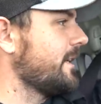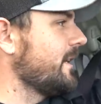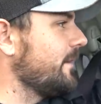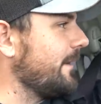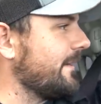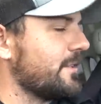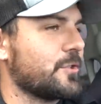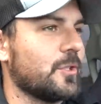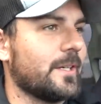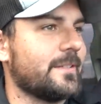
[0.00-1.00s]
Man, this
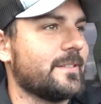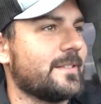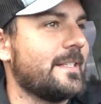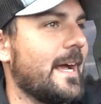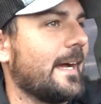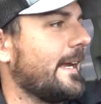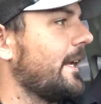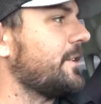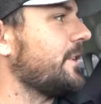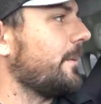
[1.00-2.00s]
truck is just not
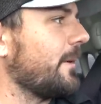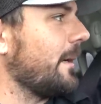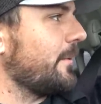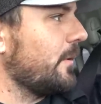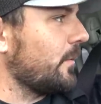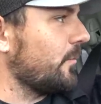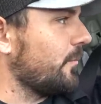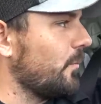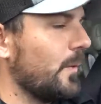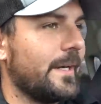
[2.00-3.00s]
catching up, and I'm
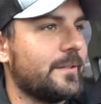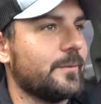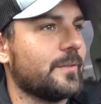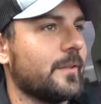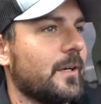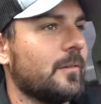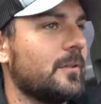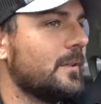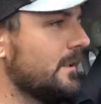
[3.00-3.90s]
going way too slow.